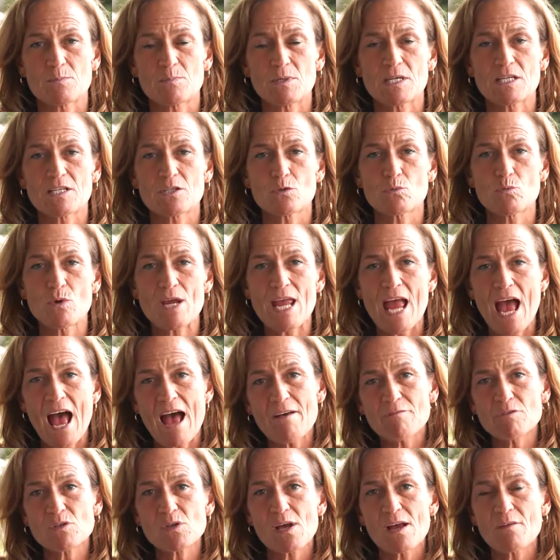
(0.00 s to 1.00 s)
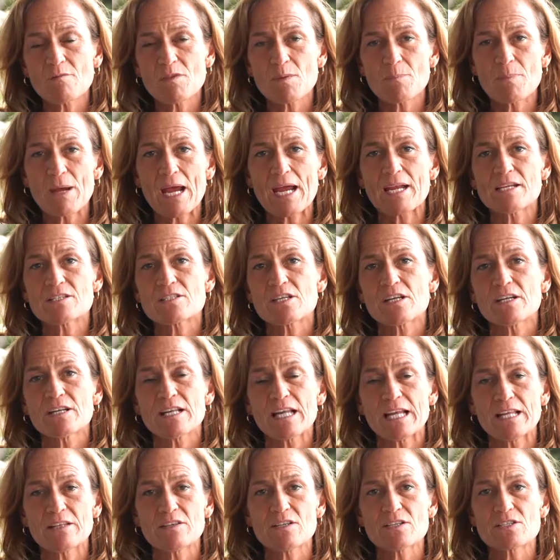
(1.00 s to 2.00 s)
because we have to have the patient
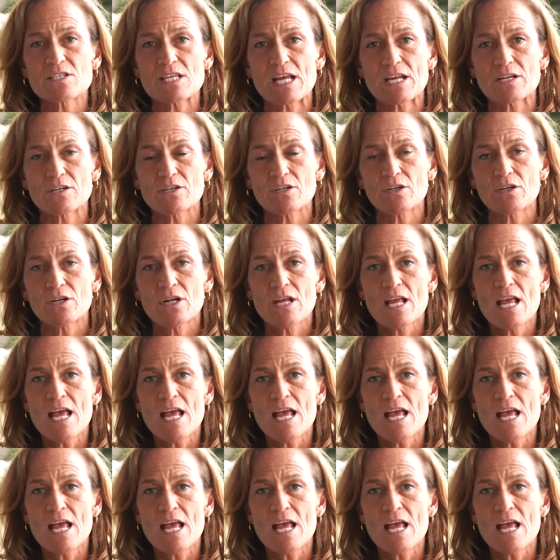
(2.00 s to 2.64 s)
in the center,